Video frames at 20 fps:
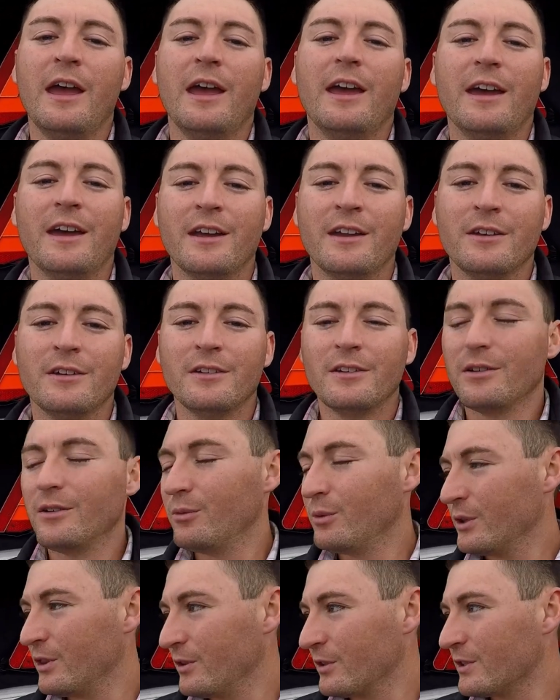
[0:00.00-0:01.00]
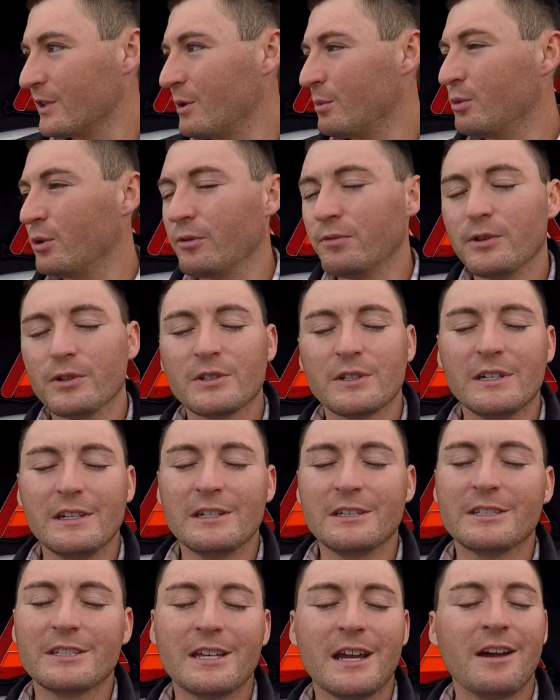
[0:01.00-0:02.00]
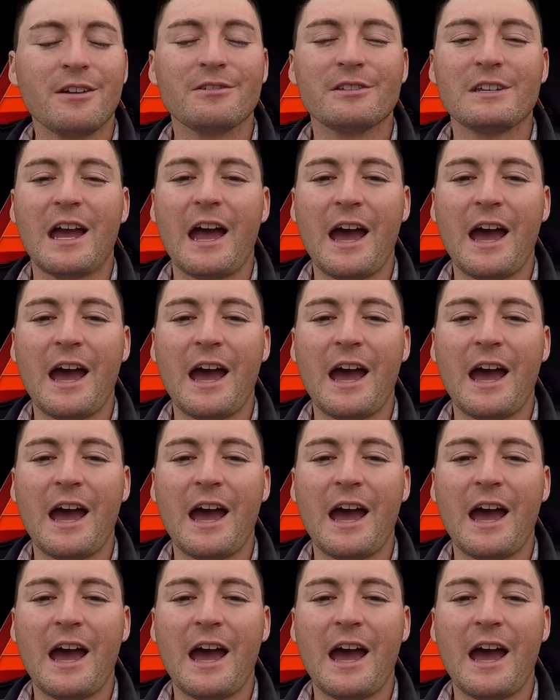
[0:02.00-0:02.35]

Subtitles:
and with the subwoofers, it sounds